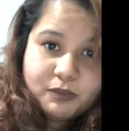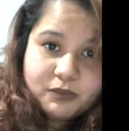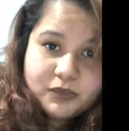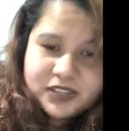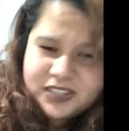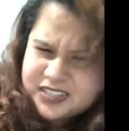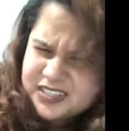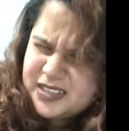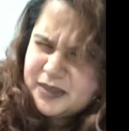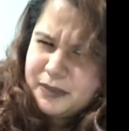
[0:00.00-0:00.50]

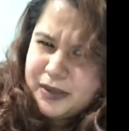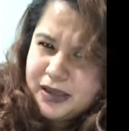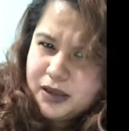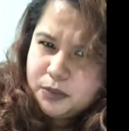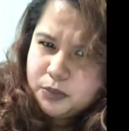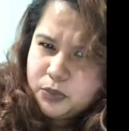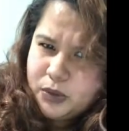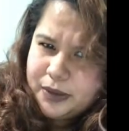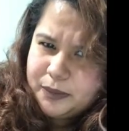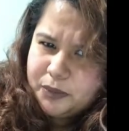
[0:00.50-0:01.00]
Did I say
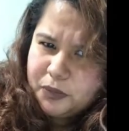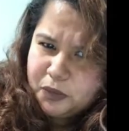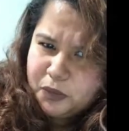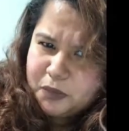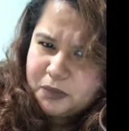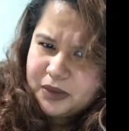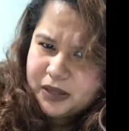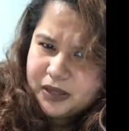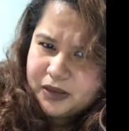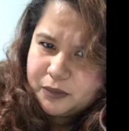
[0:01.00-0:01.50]
makeup wipe
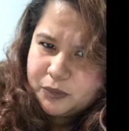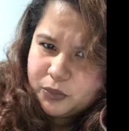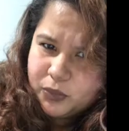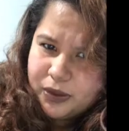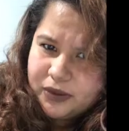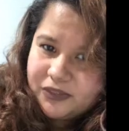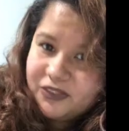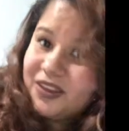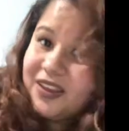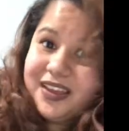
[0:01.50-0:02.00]
or makeup
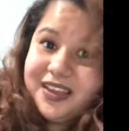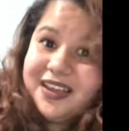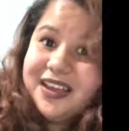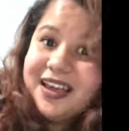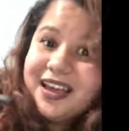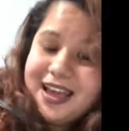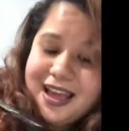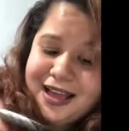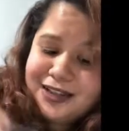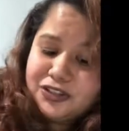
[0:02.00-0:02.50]
wife?
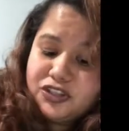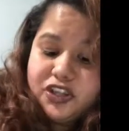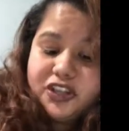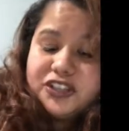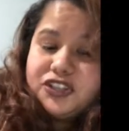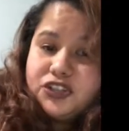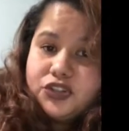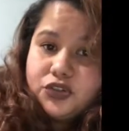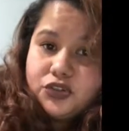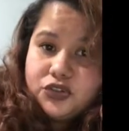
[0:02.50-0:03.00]
As long
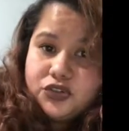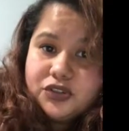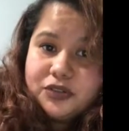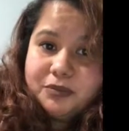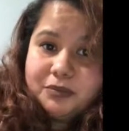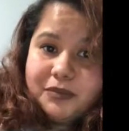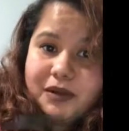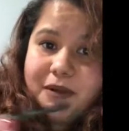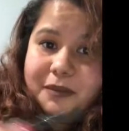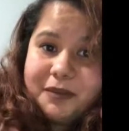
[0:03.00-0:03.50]
as you use
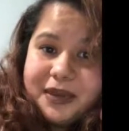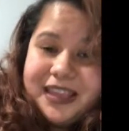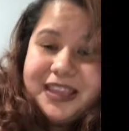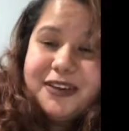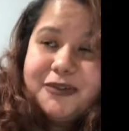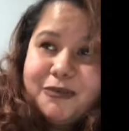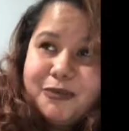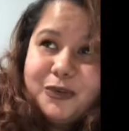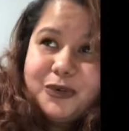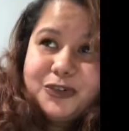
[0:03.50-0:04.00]
a
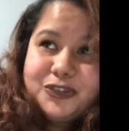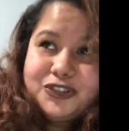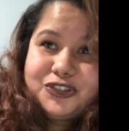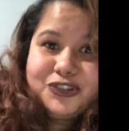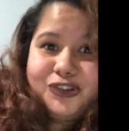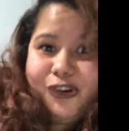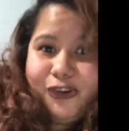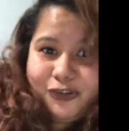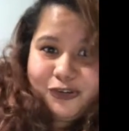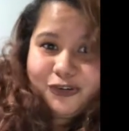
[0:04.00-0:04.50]
makeup.
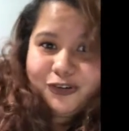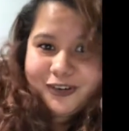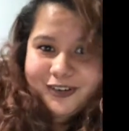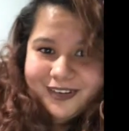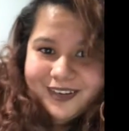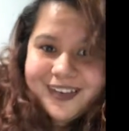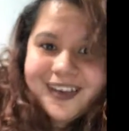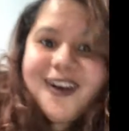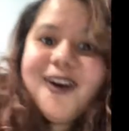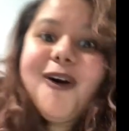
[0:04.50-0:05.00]

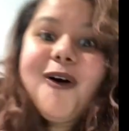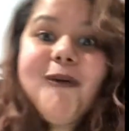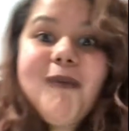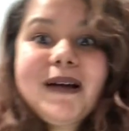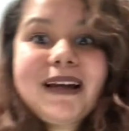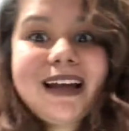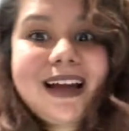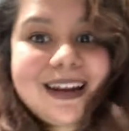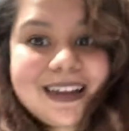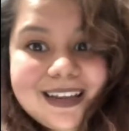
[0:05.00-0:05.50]
Oh
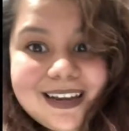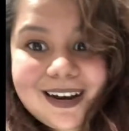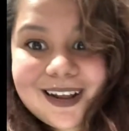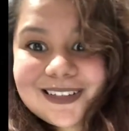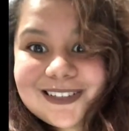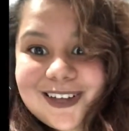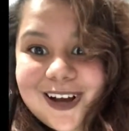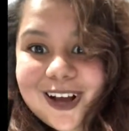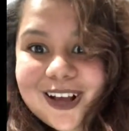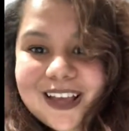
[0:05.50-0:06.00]
my God, I
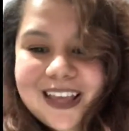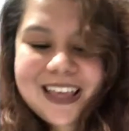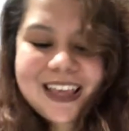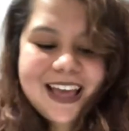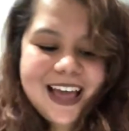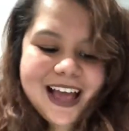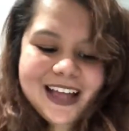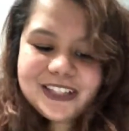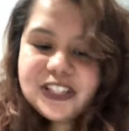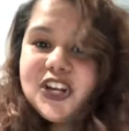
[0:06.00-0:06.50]
cannot talk.
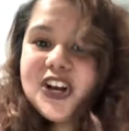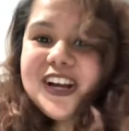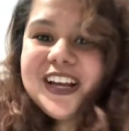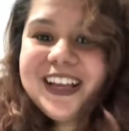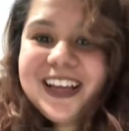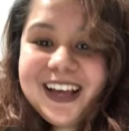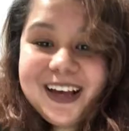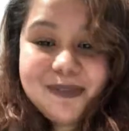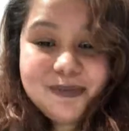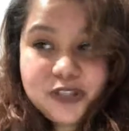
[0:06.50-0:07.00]
As long
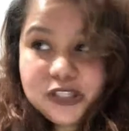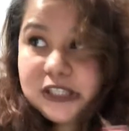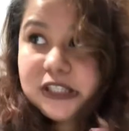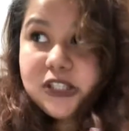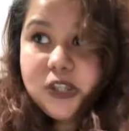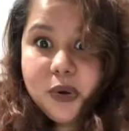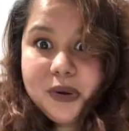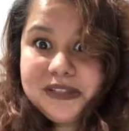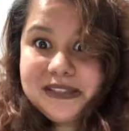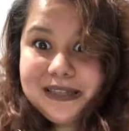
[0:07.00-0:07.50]
as. I'm
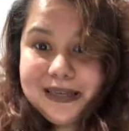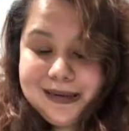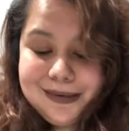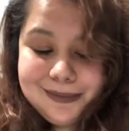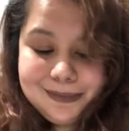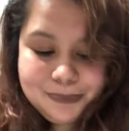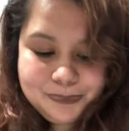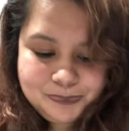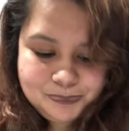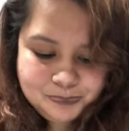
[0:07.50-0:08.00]
just so
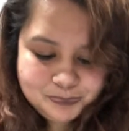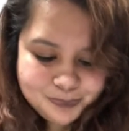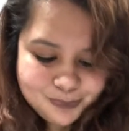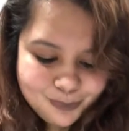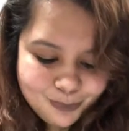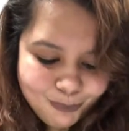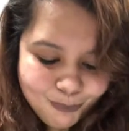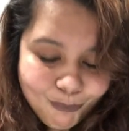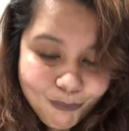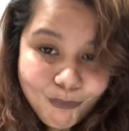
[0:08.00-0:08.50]
excited.
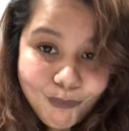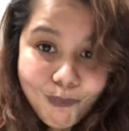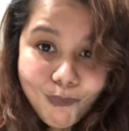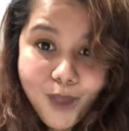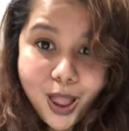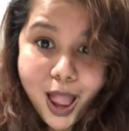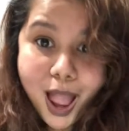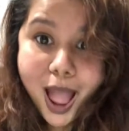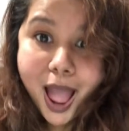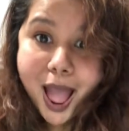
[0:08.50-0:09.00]

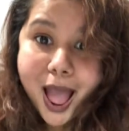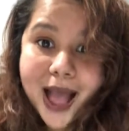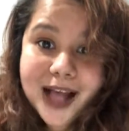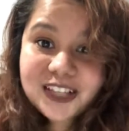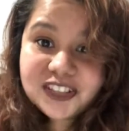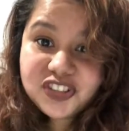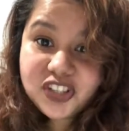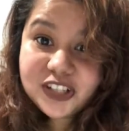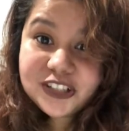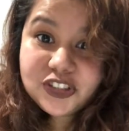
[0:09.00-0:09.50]

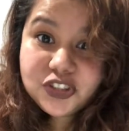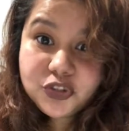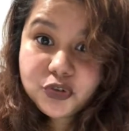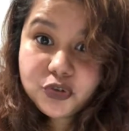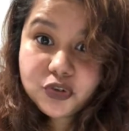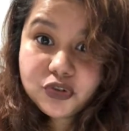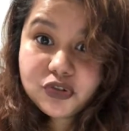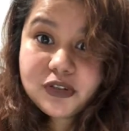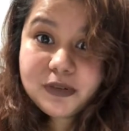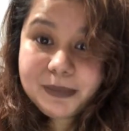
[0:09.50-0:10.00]
As long as you
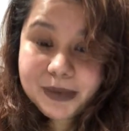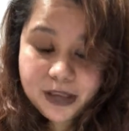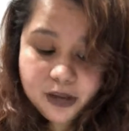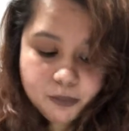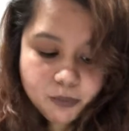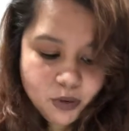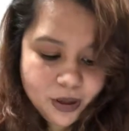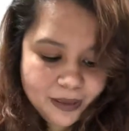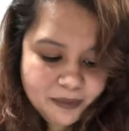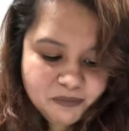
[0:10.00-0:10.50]
use a
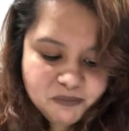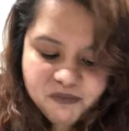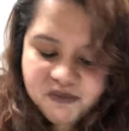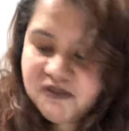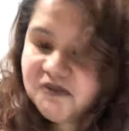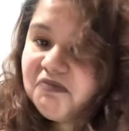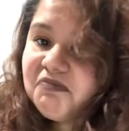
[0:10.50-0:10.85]
makeup wipe.